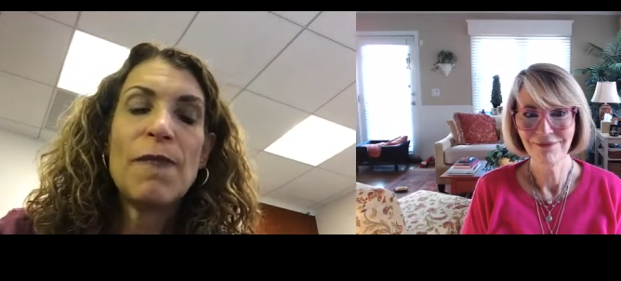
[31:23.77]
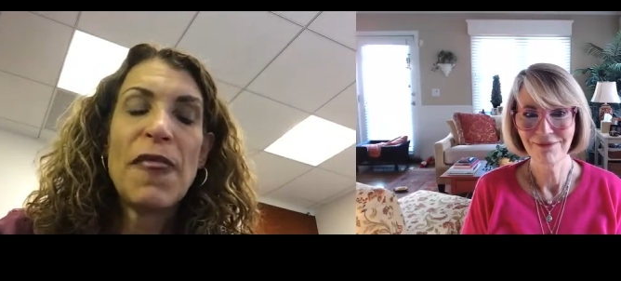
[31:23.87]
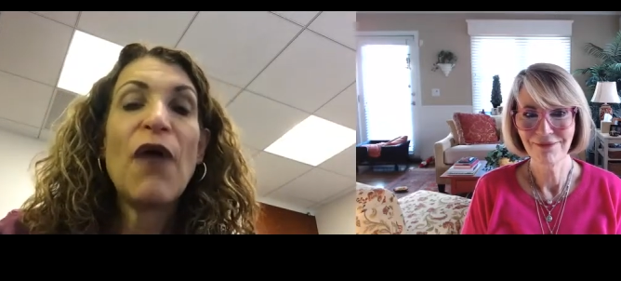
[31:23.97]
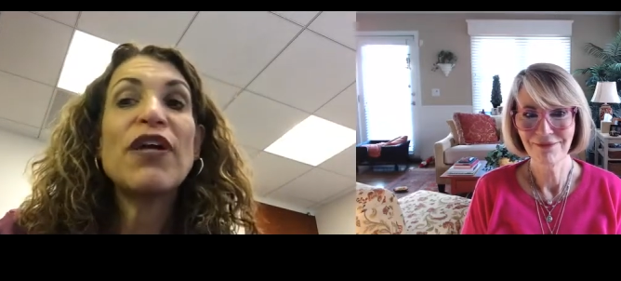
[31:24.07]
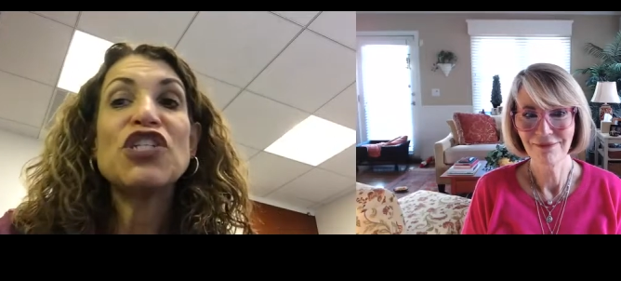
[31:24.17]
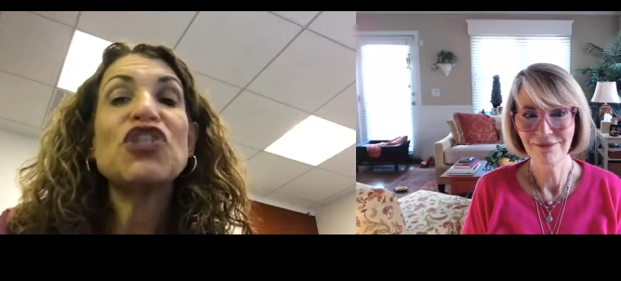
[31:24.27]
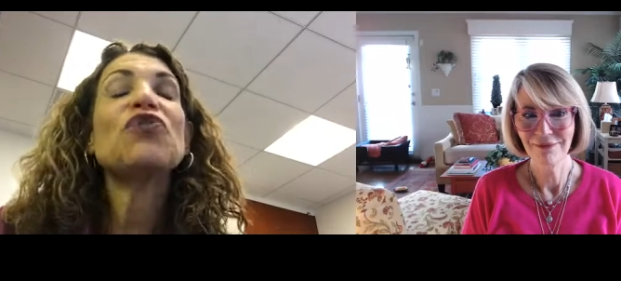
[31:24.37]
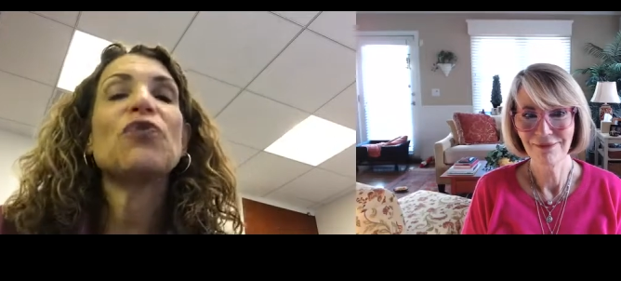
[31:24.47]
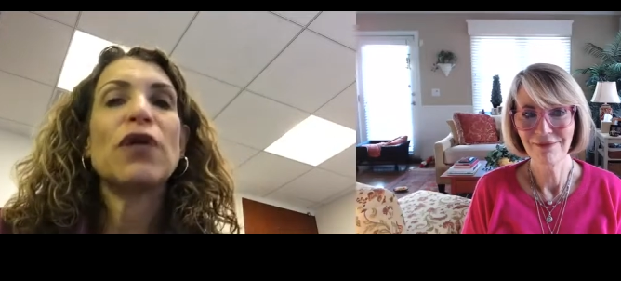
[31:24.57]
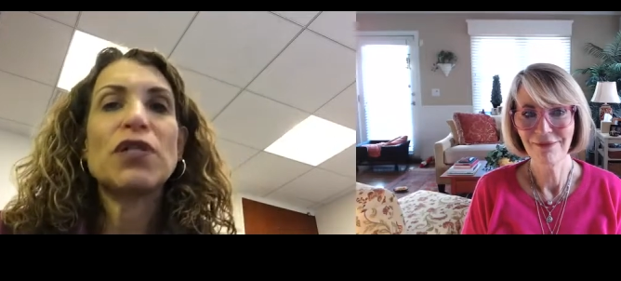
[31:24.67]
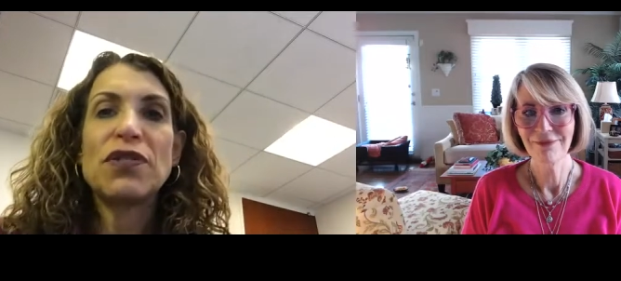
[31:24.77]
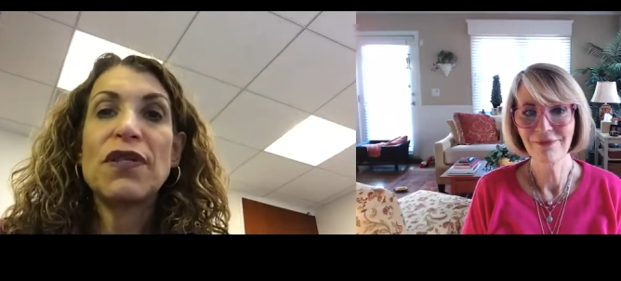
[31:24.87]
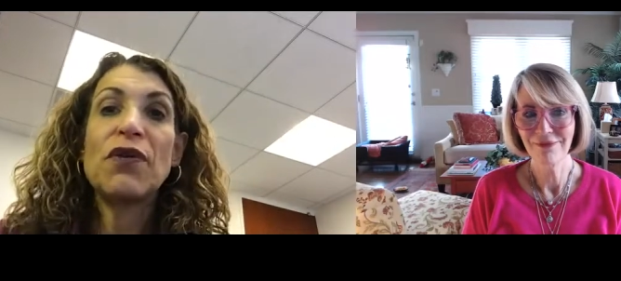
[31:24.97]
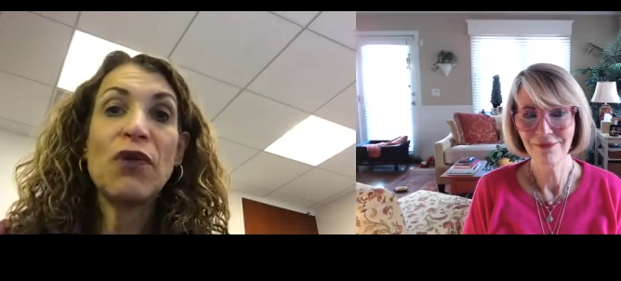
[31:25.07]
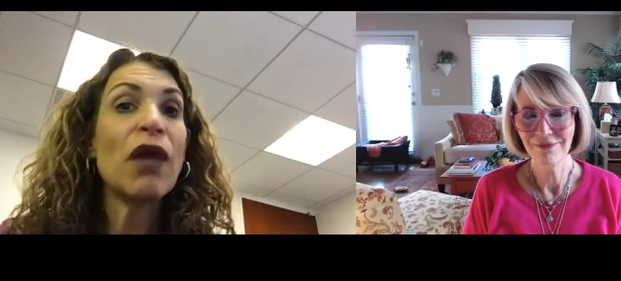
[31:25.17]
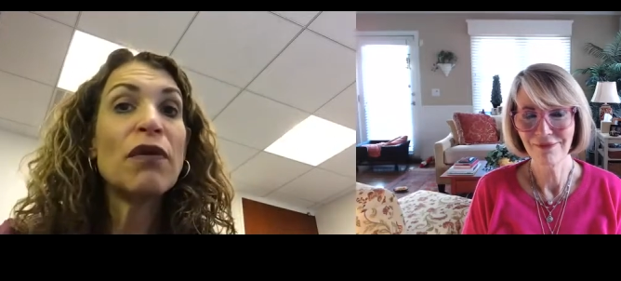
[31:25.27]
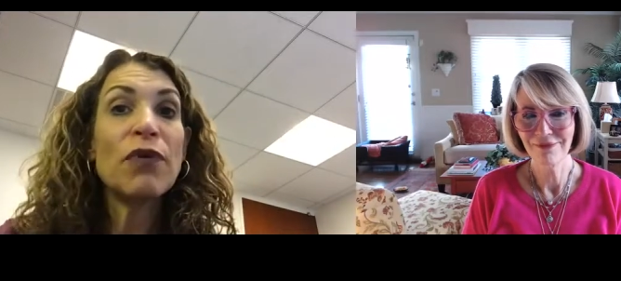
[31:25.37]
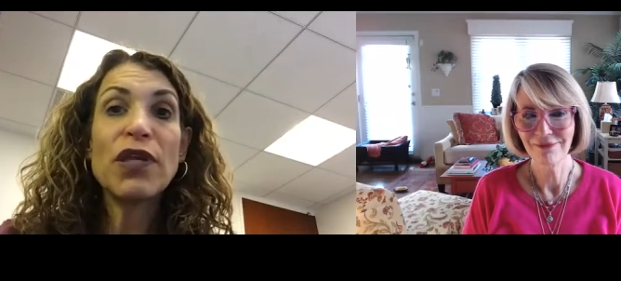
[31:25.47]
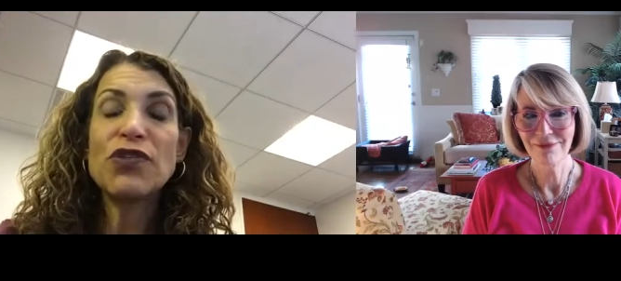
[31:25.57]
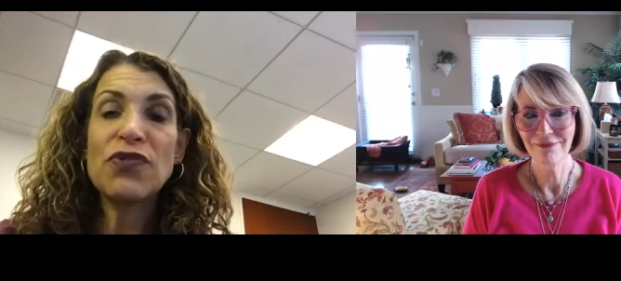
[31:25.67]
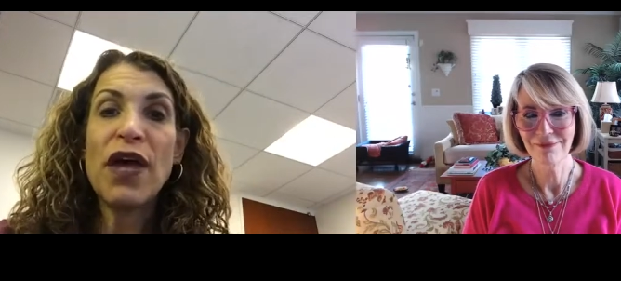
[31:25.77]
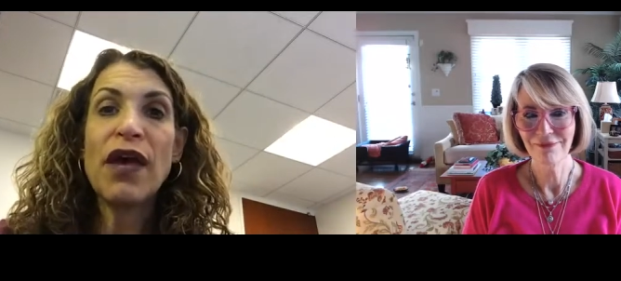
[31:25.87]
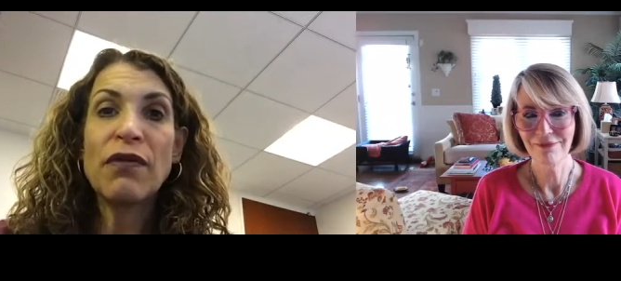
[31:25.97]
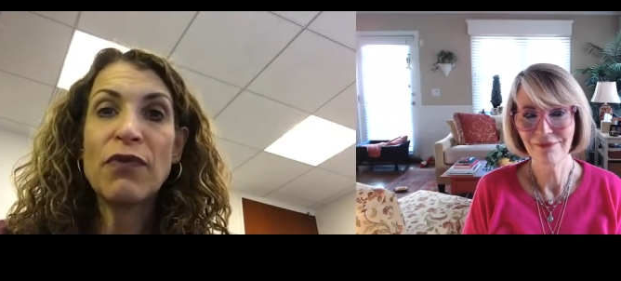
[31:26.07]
Speaker 1: how I do. And she said, okay, we can do that.